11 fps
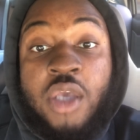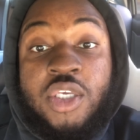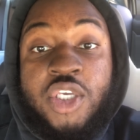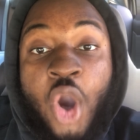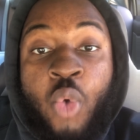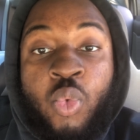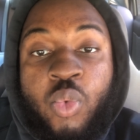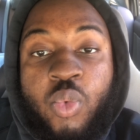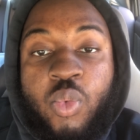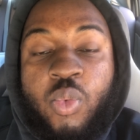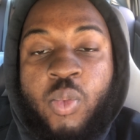
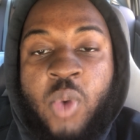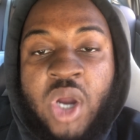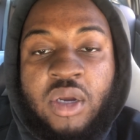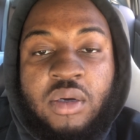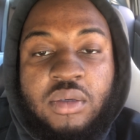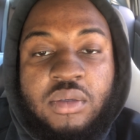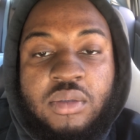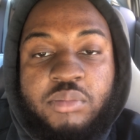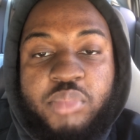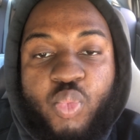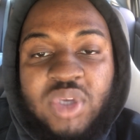Yo, what up?
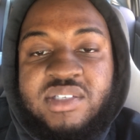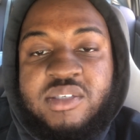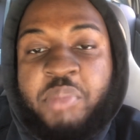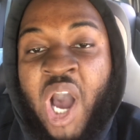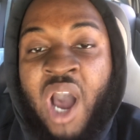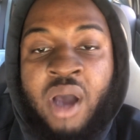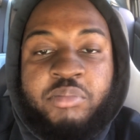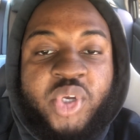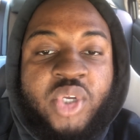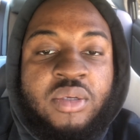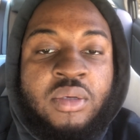What's
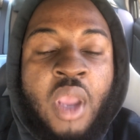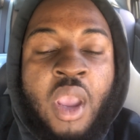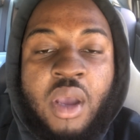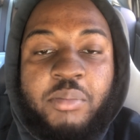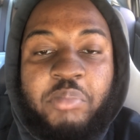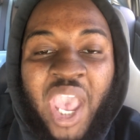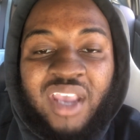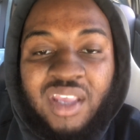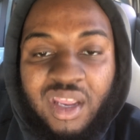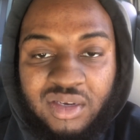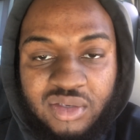poppin'? Back
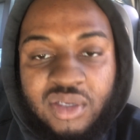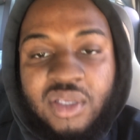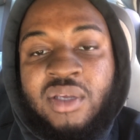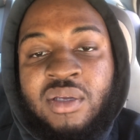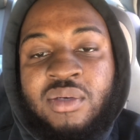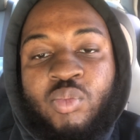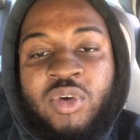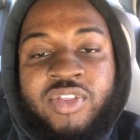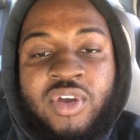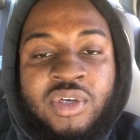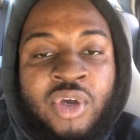at it again
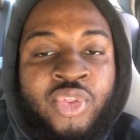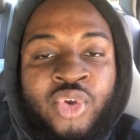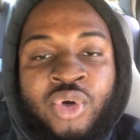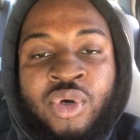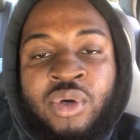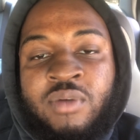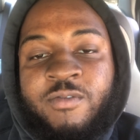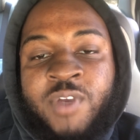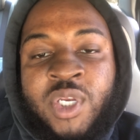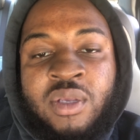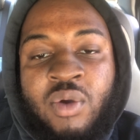with another
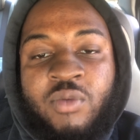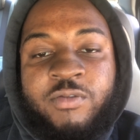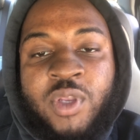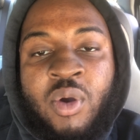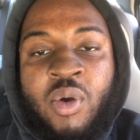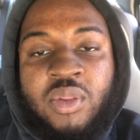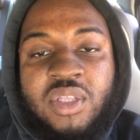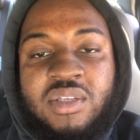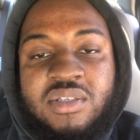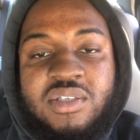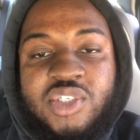video for y'all, and
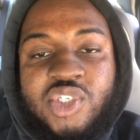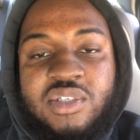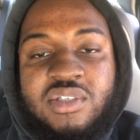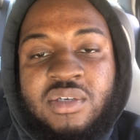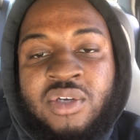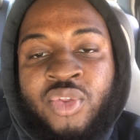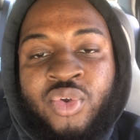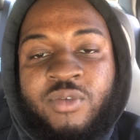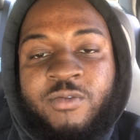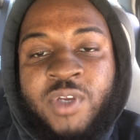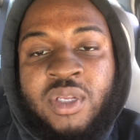this is just another
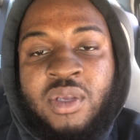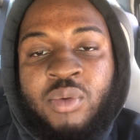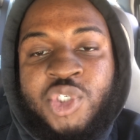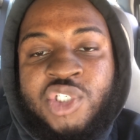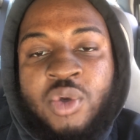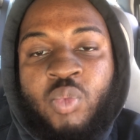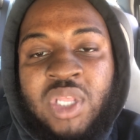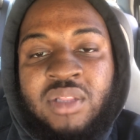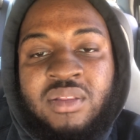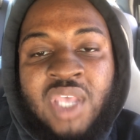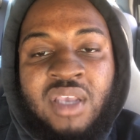video
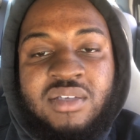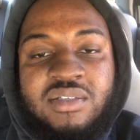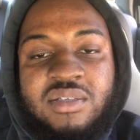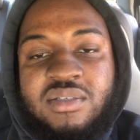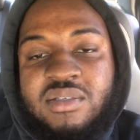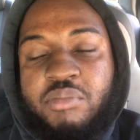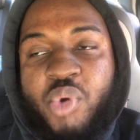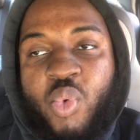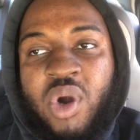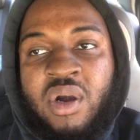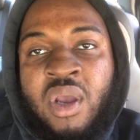showing thanks and
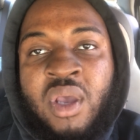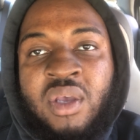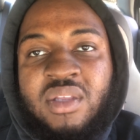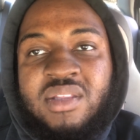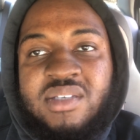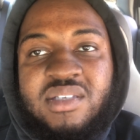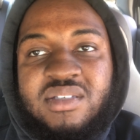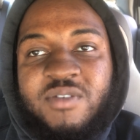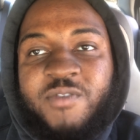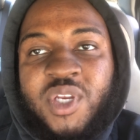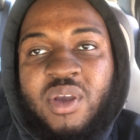support. This is a
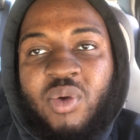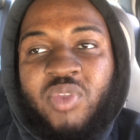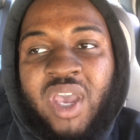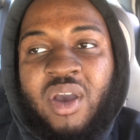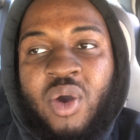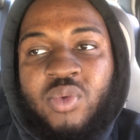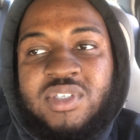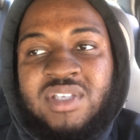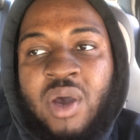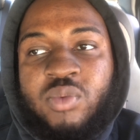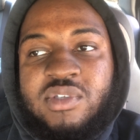video that goes
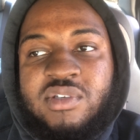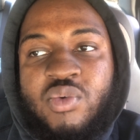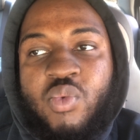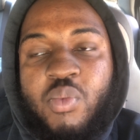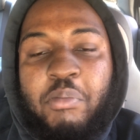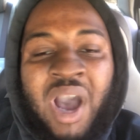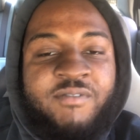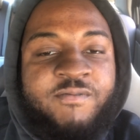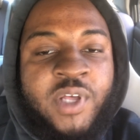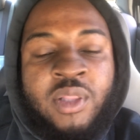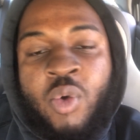out to my
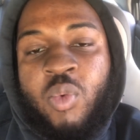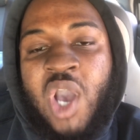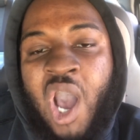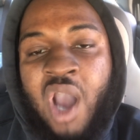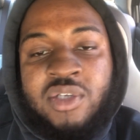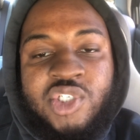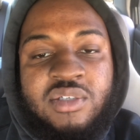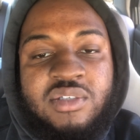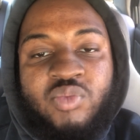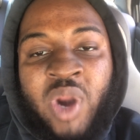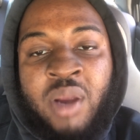fellow
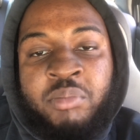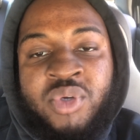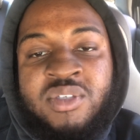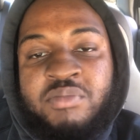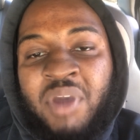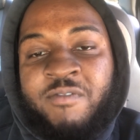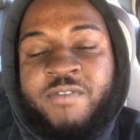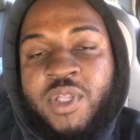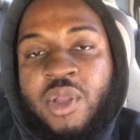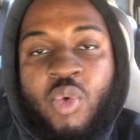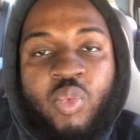conscious rappers, my
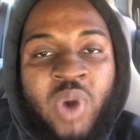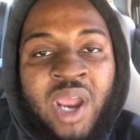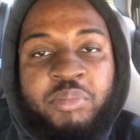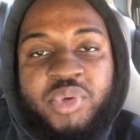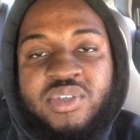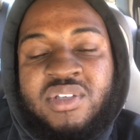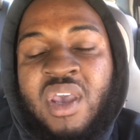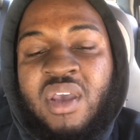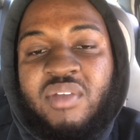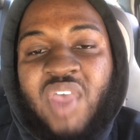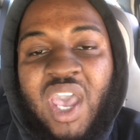fellow rappers
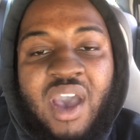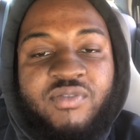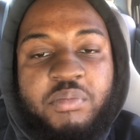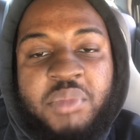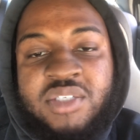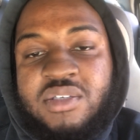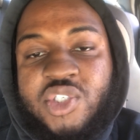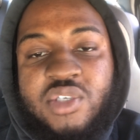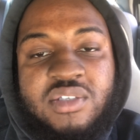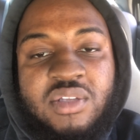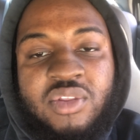that have
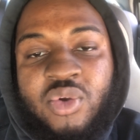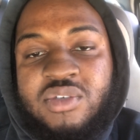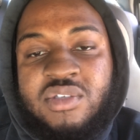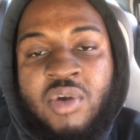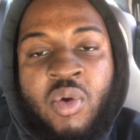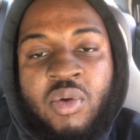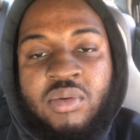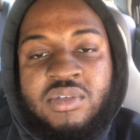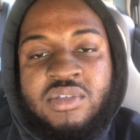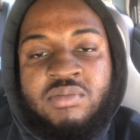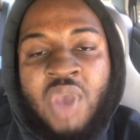messages in their
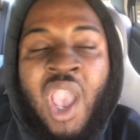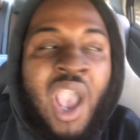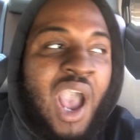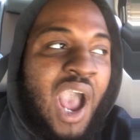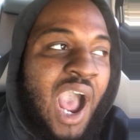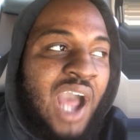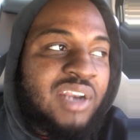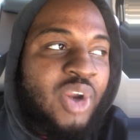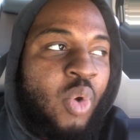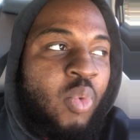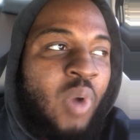songs. I
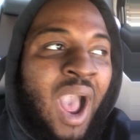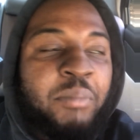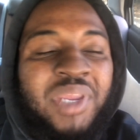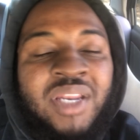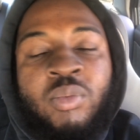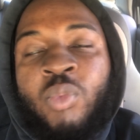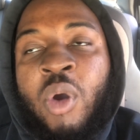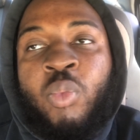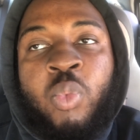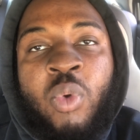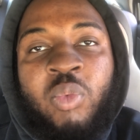know, I mean,
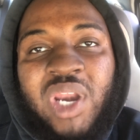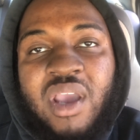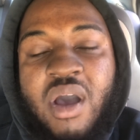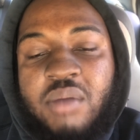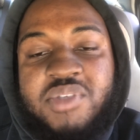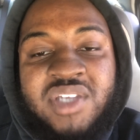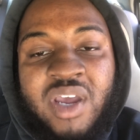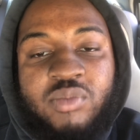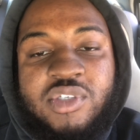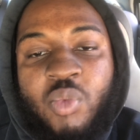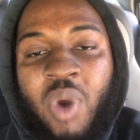when it comes
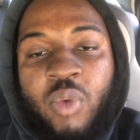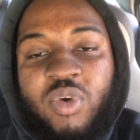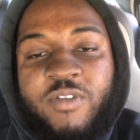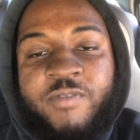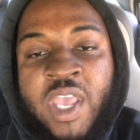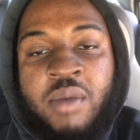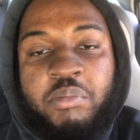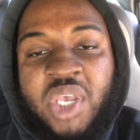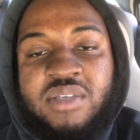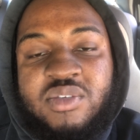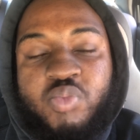down to our fan
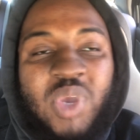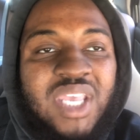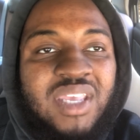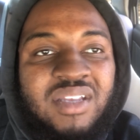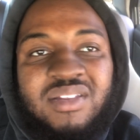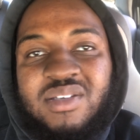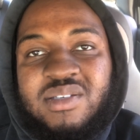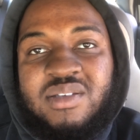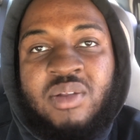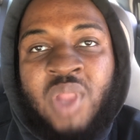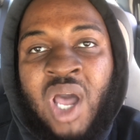base, we get
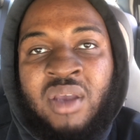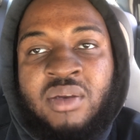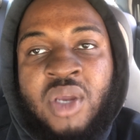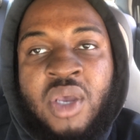this a lot,